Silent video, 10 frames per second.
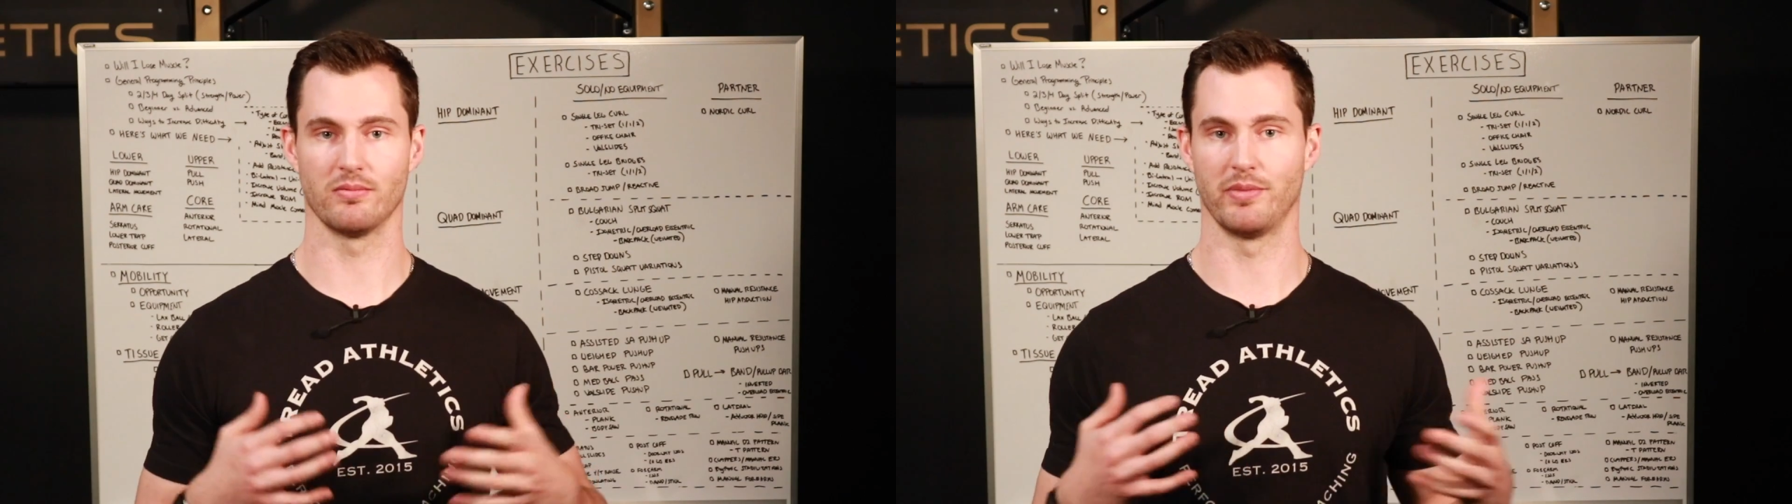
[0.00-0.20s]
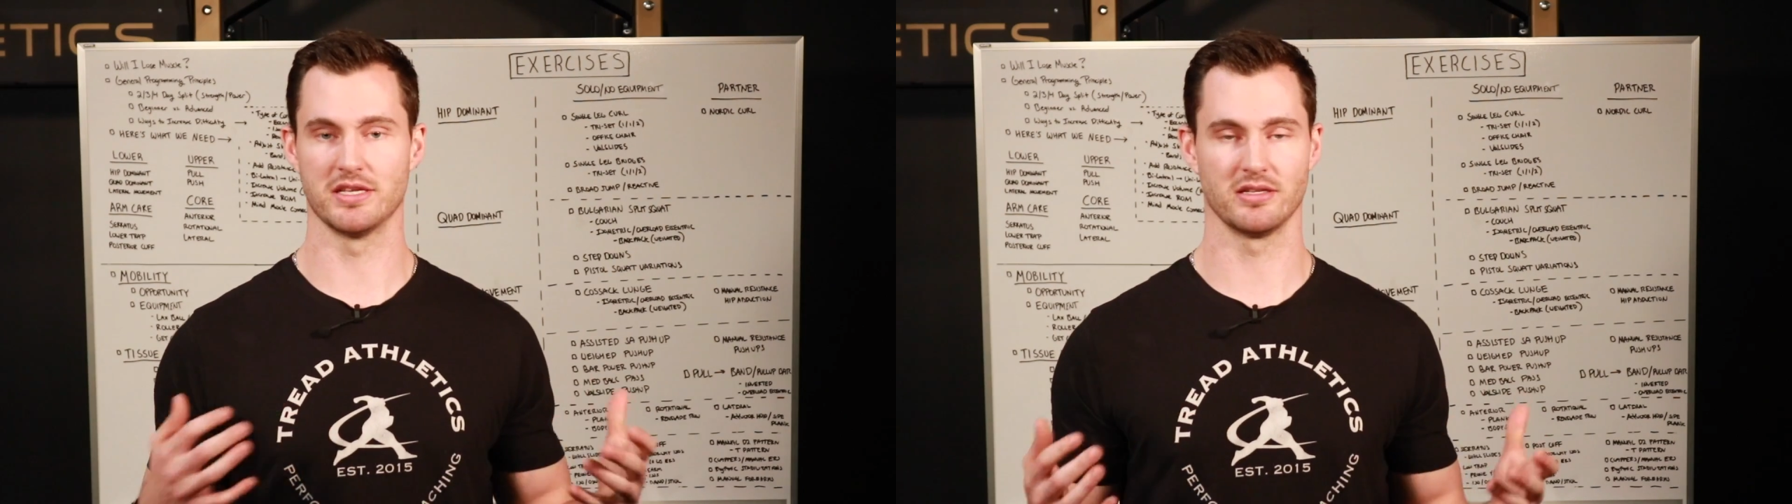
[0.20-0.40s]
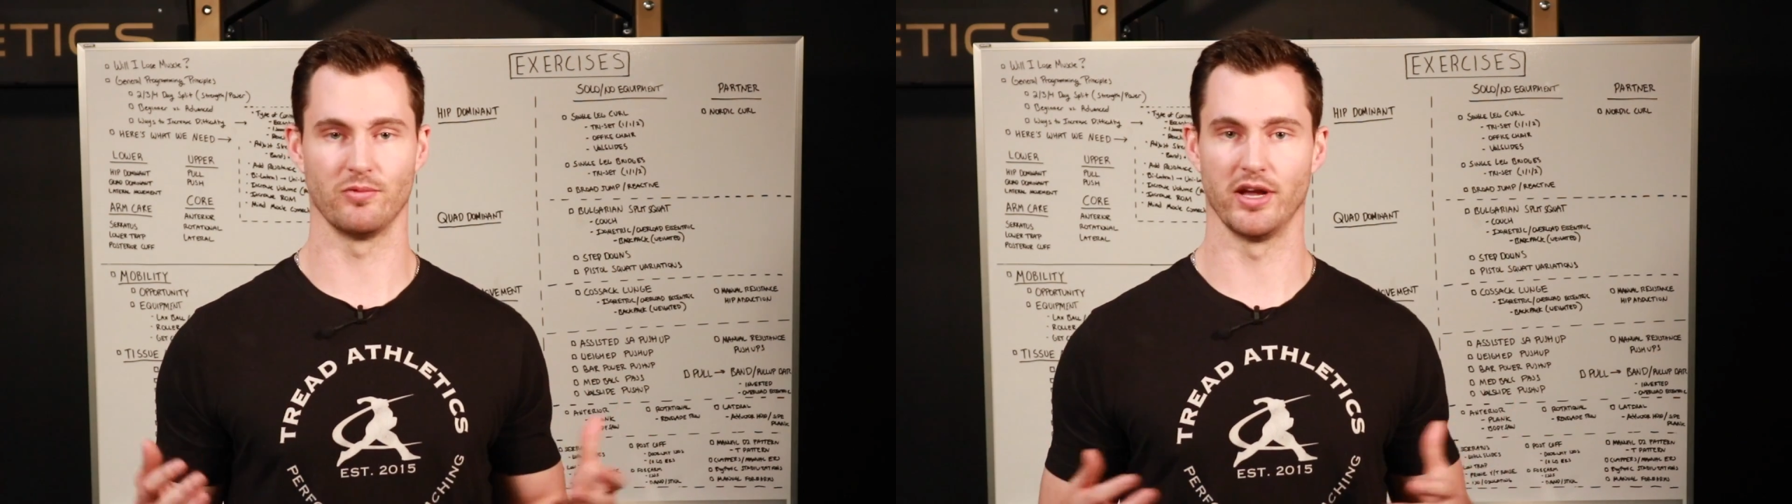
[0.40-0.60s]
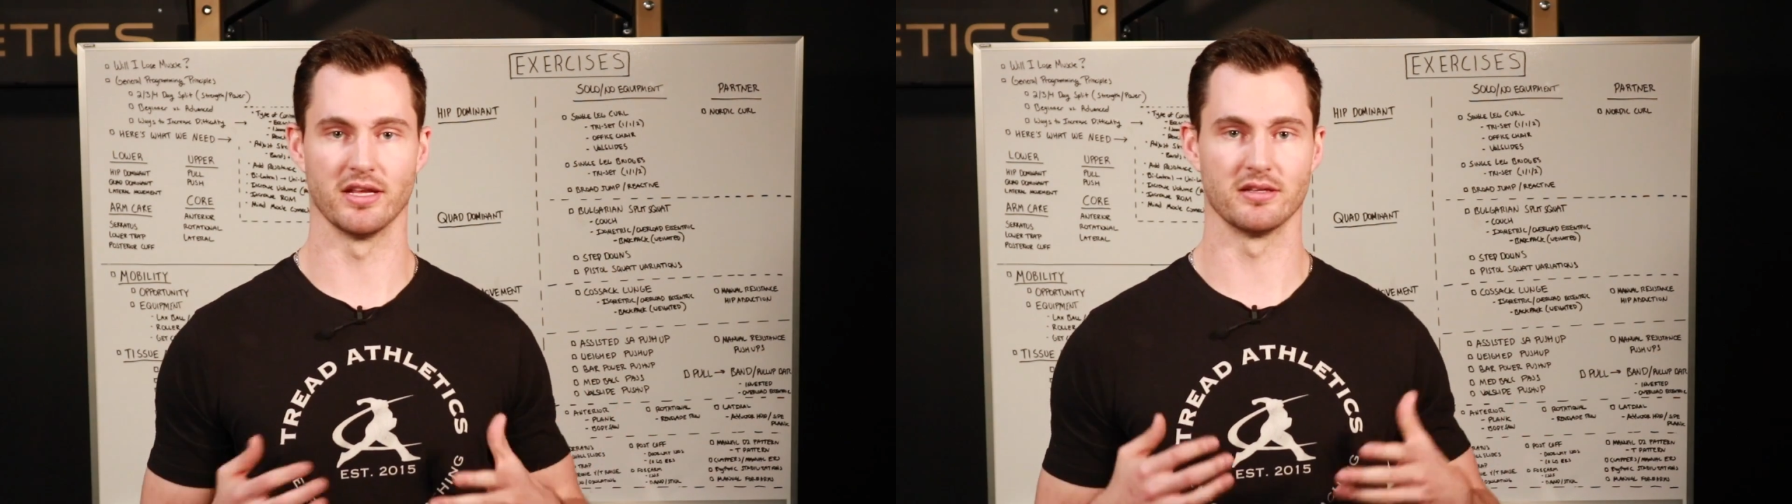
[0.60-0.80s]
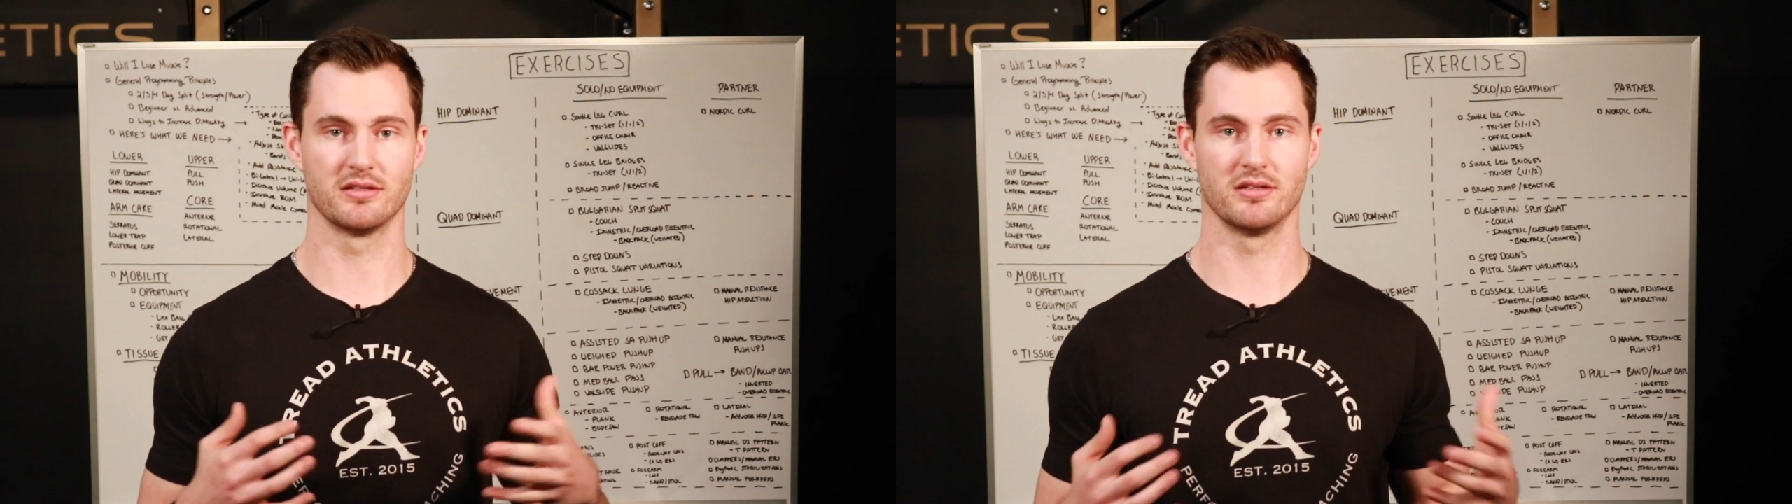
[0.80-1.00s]
basically way
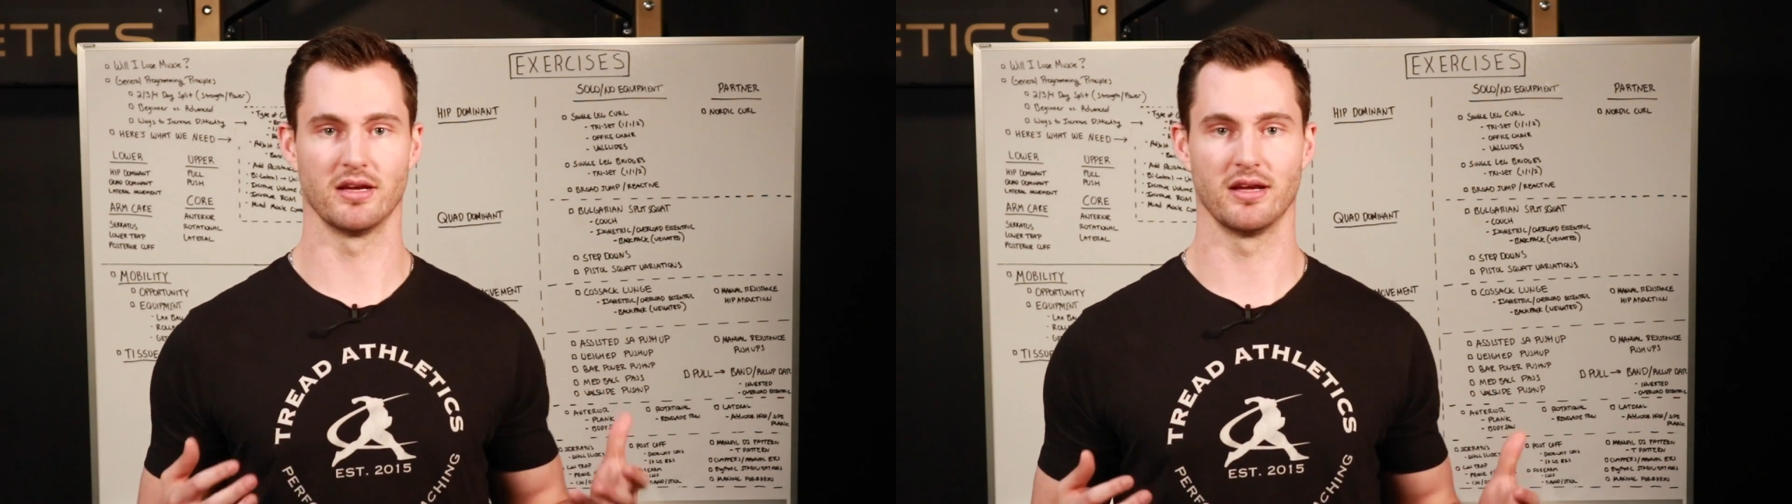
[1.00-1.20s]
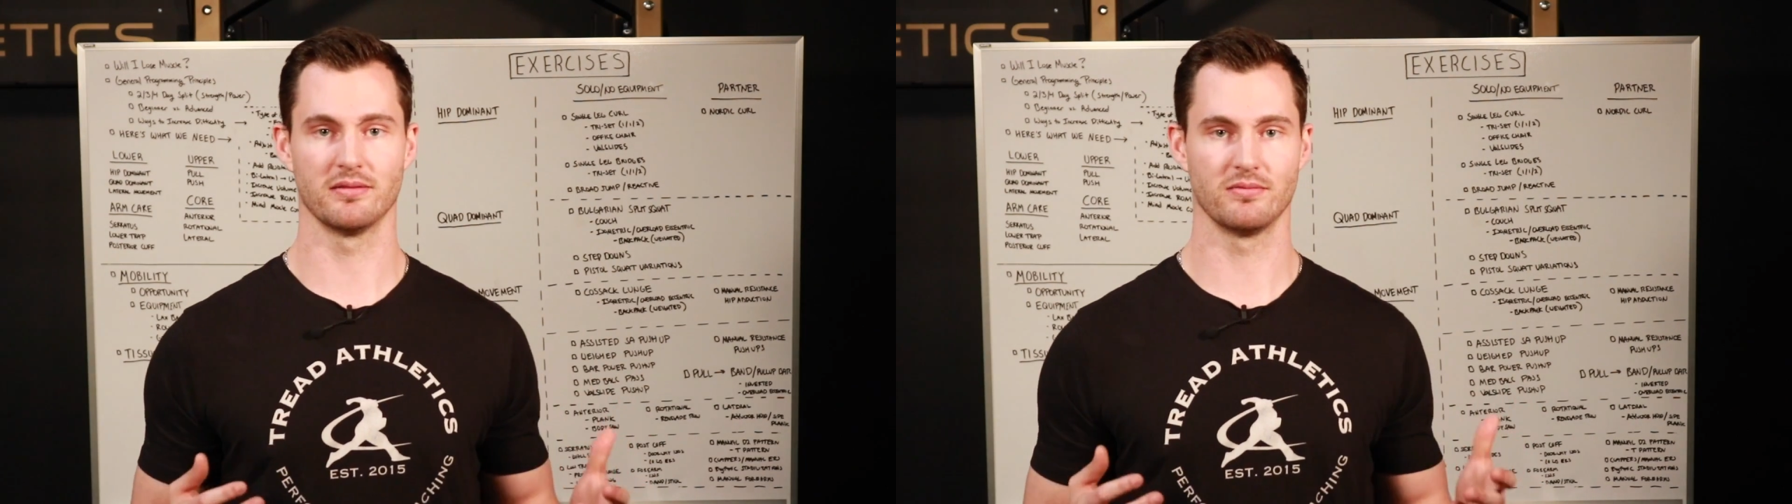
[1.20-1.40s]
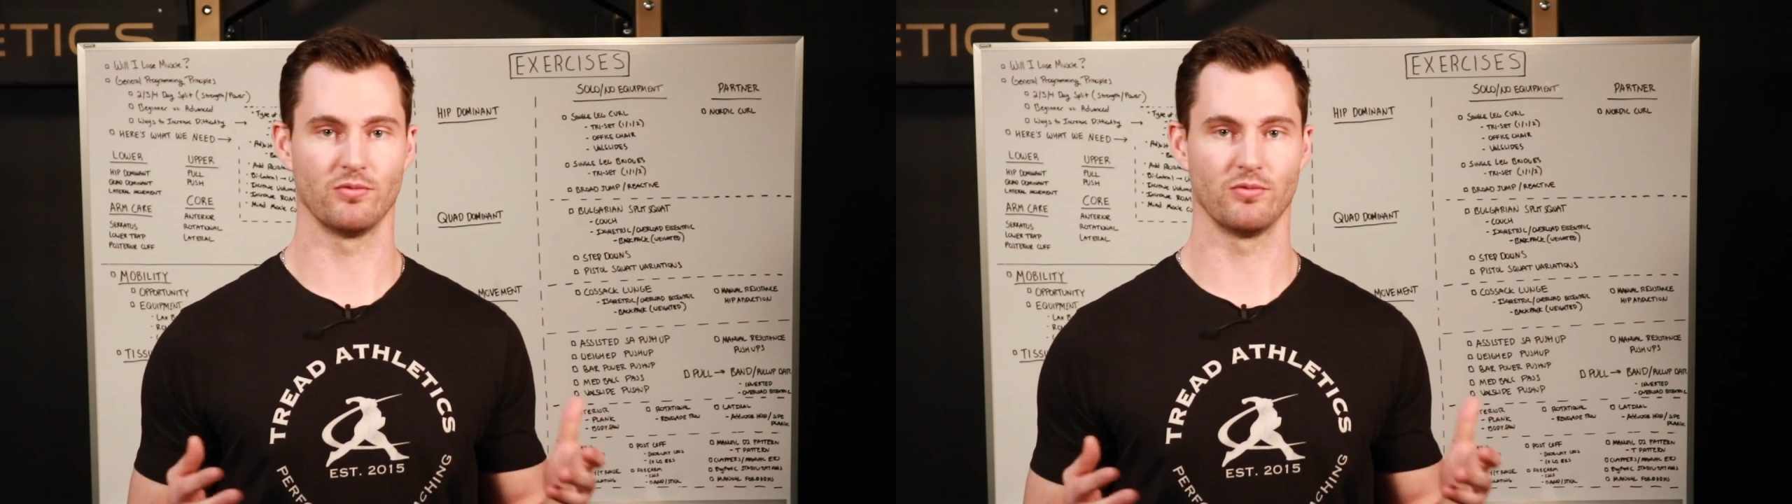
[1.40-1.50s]
to uh,